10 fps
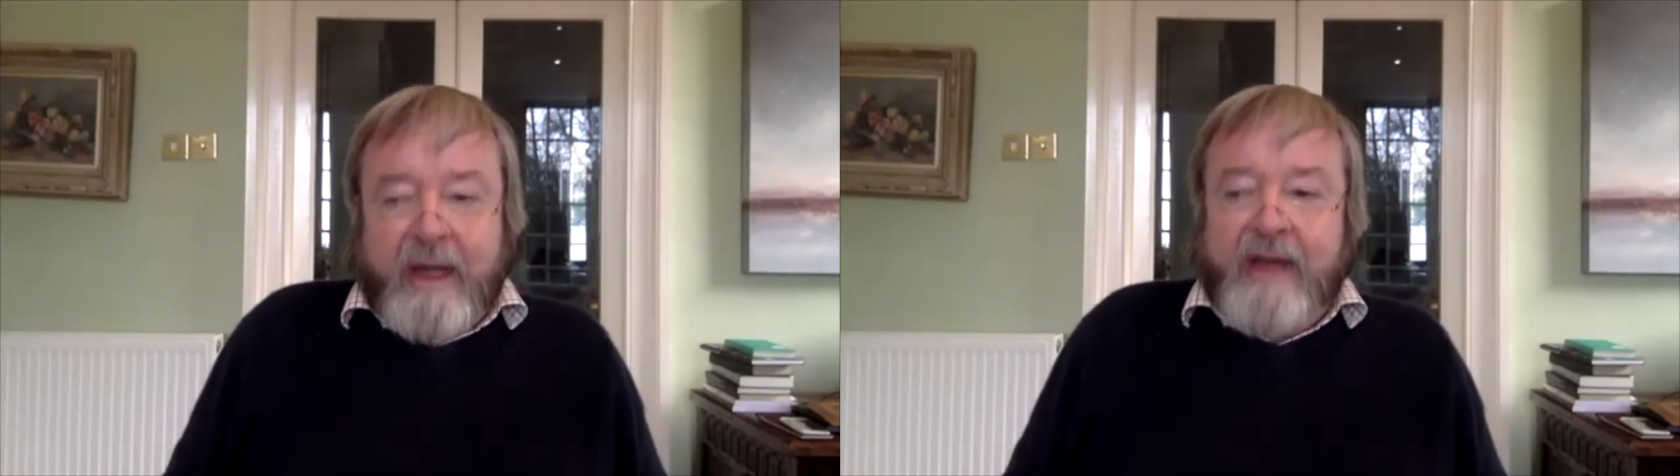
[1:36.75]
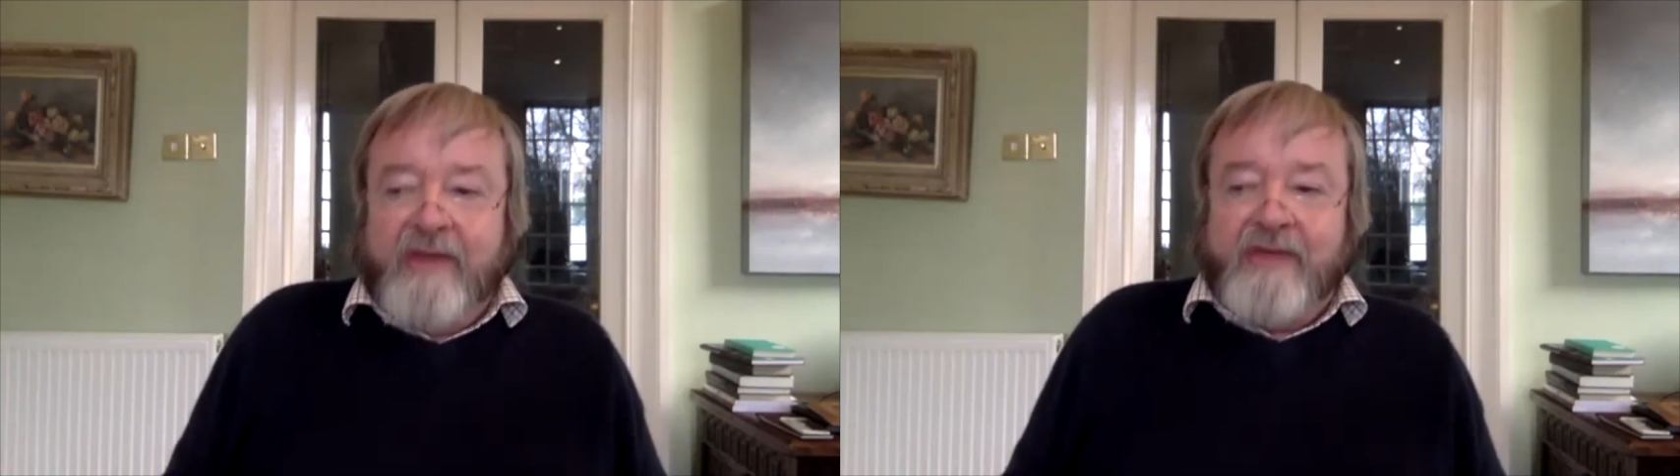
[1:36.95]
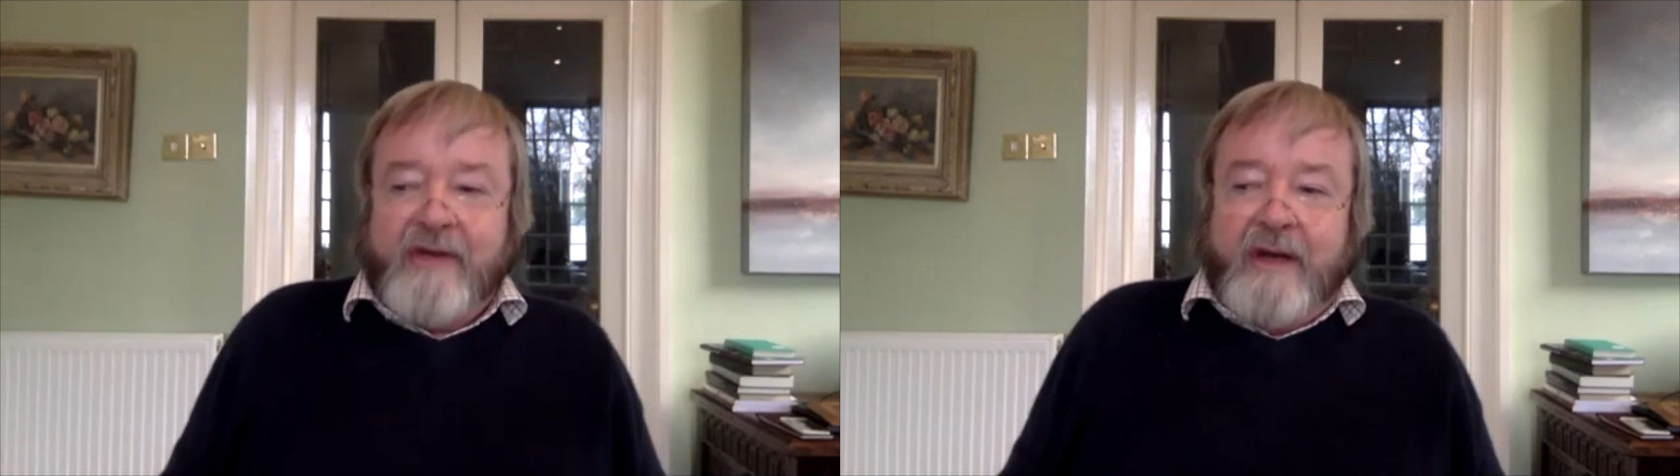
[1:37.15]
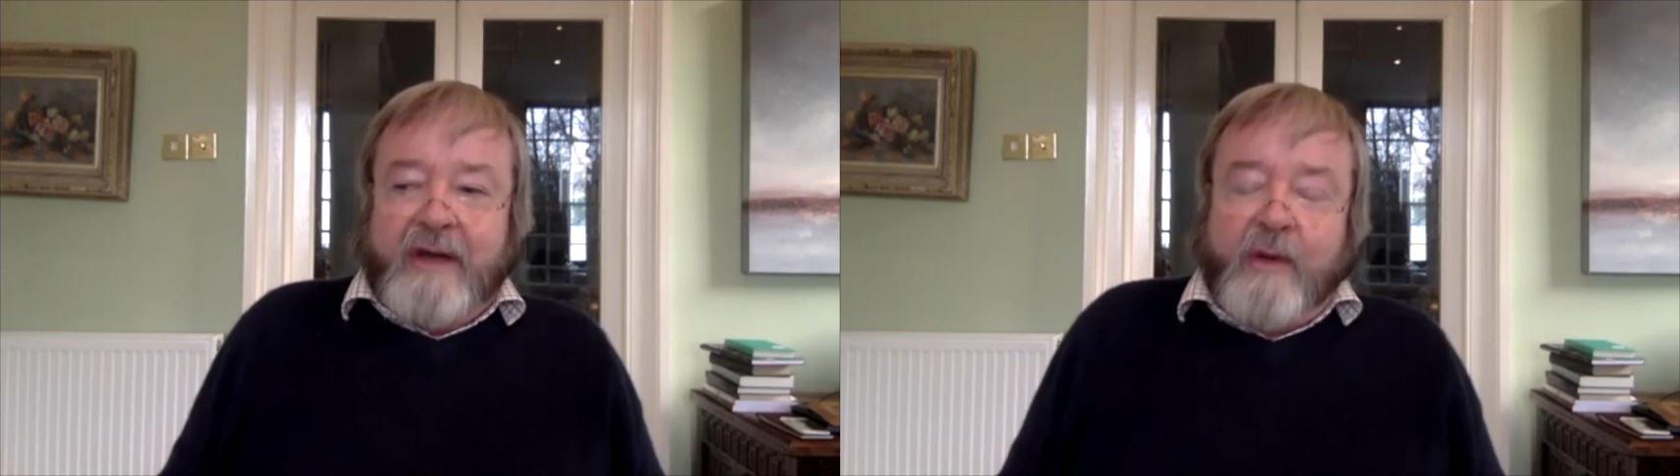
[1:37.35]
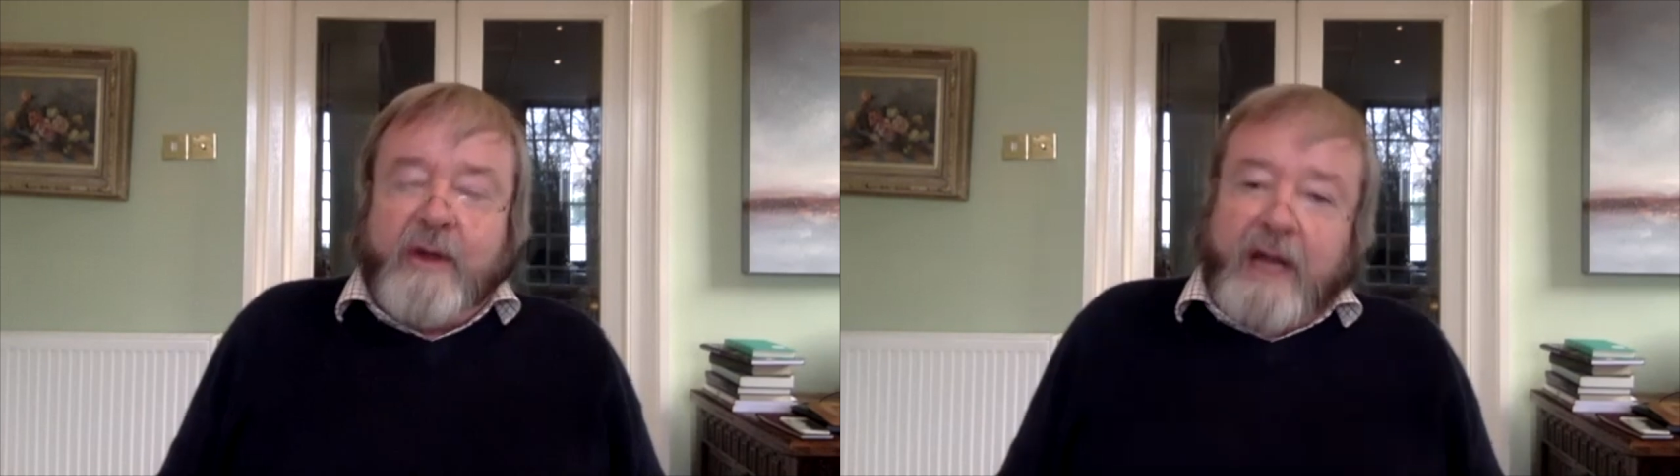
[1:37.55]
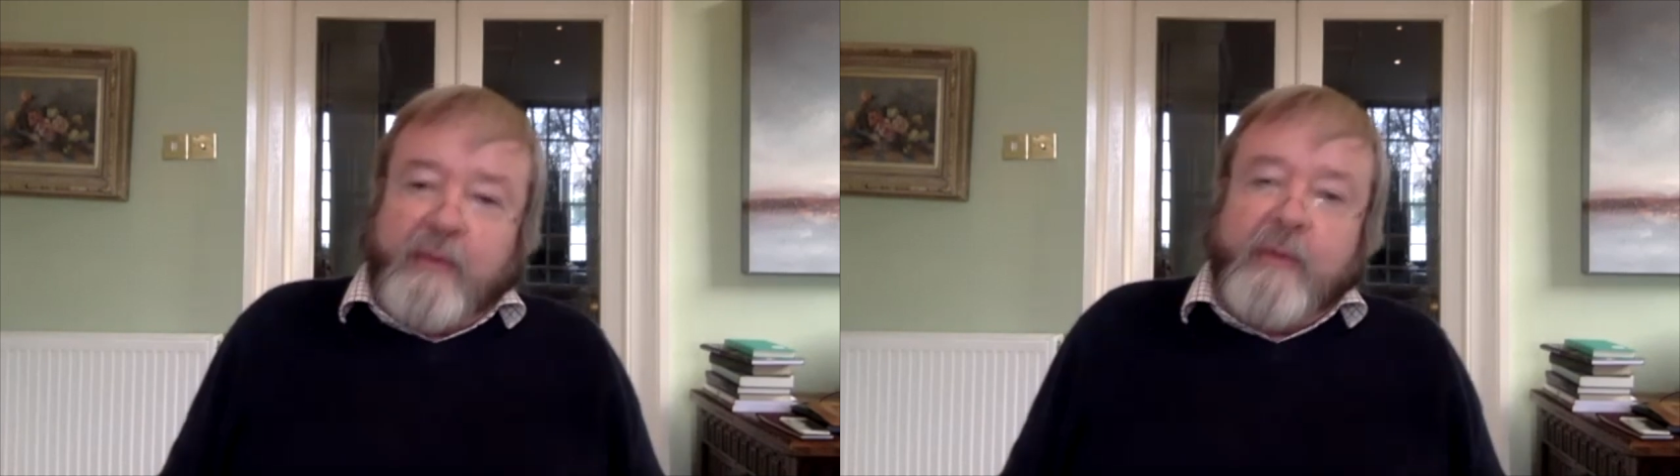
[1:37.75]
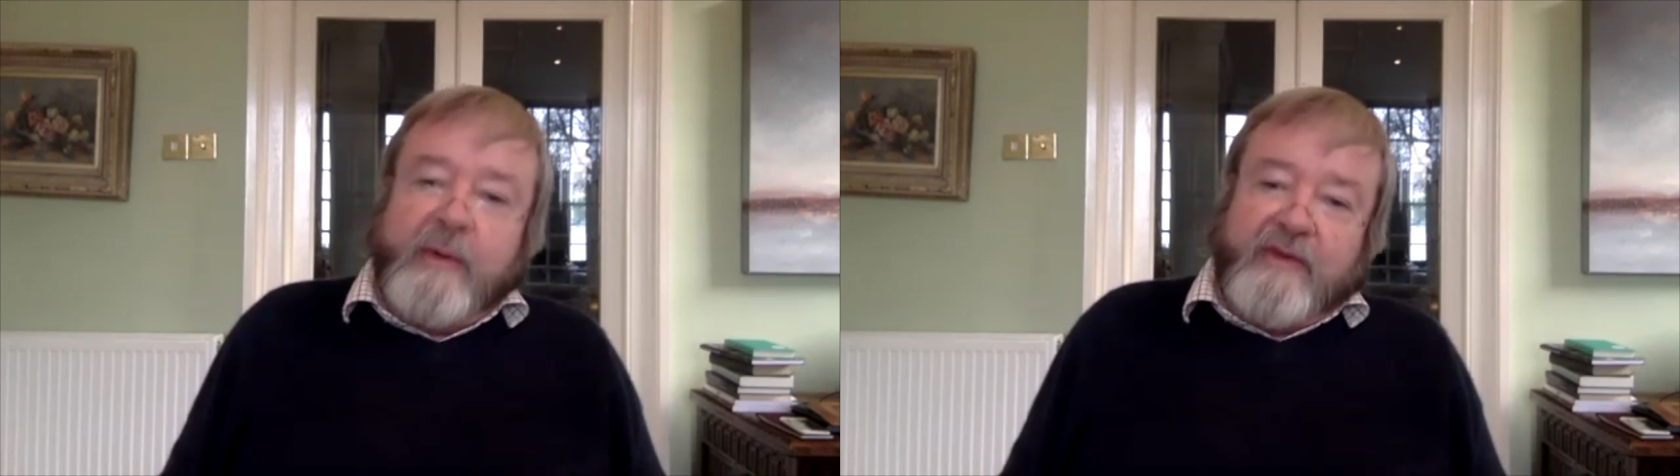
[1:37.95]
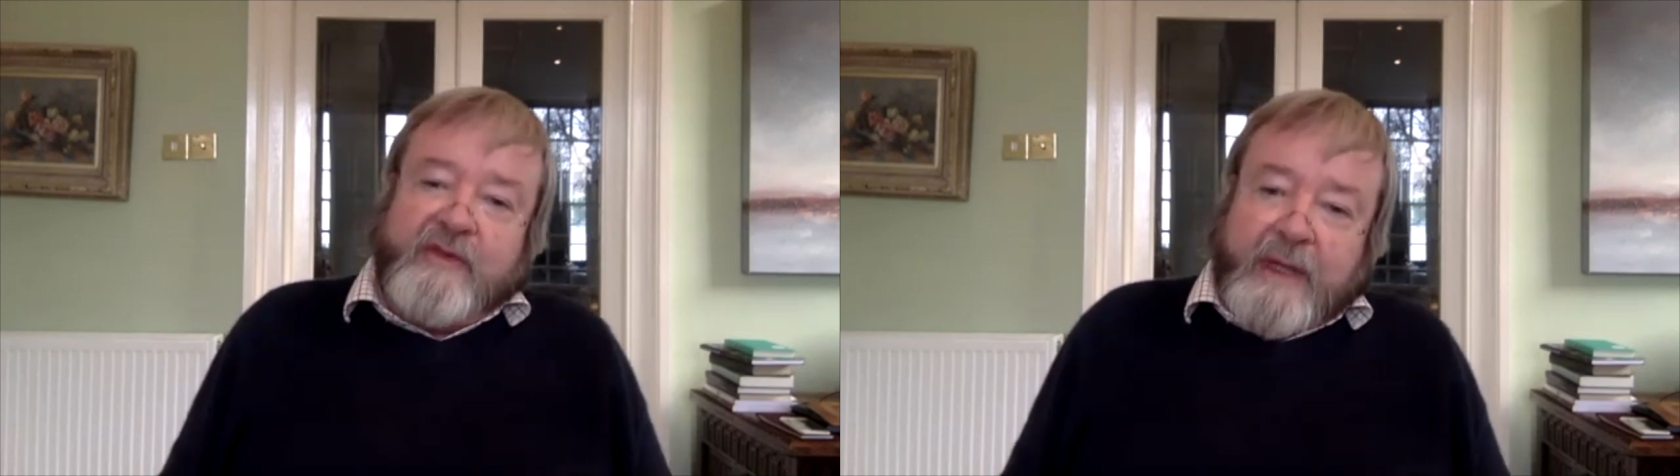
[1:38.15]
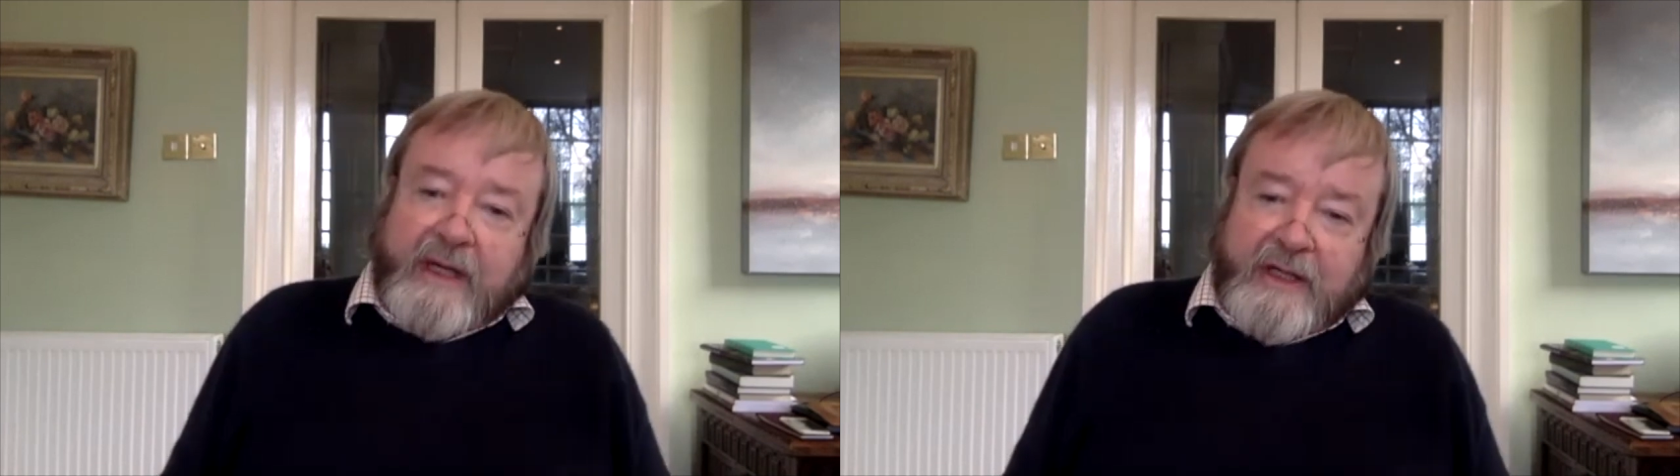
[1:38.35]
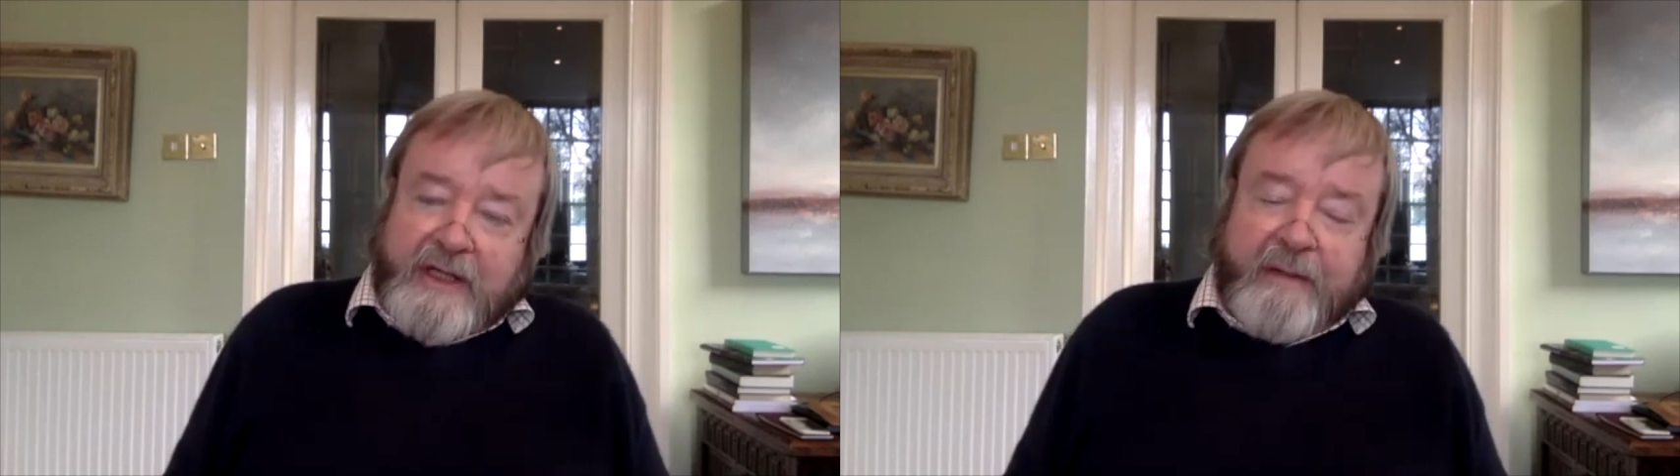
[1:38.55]
is not capable of
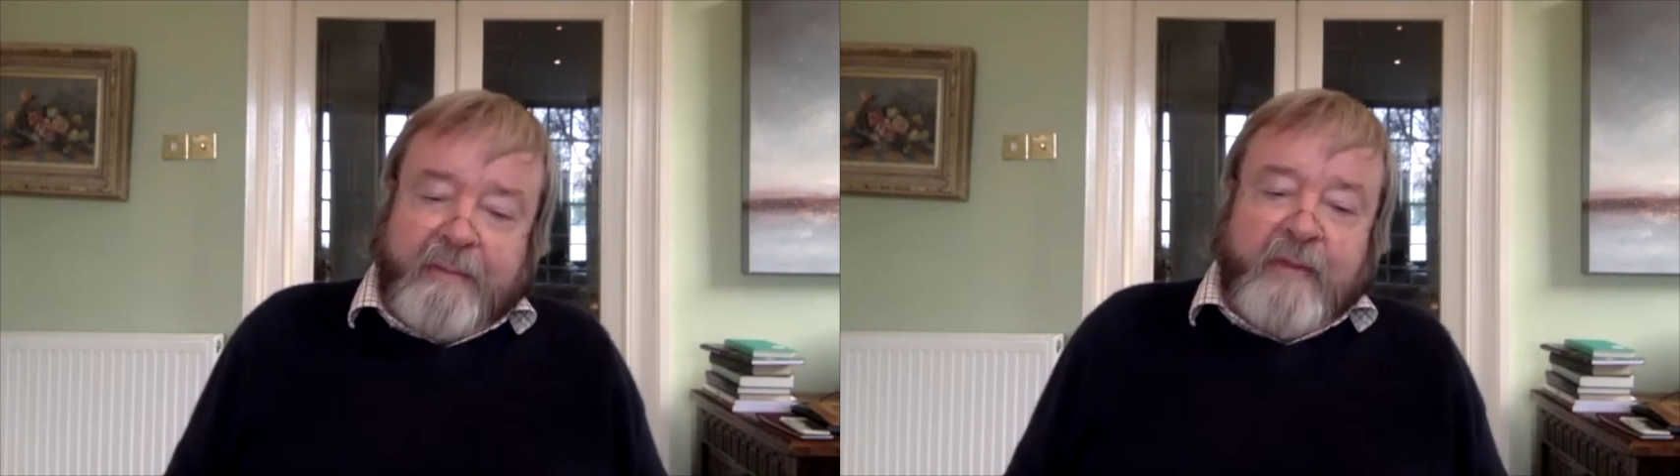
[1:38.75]
speech.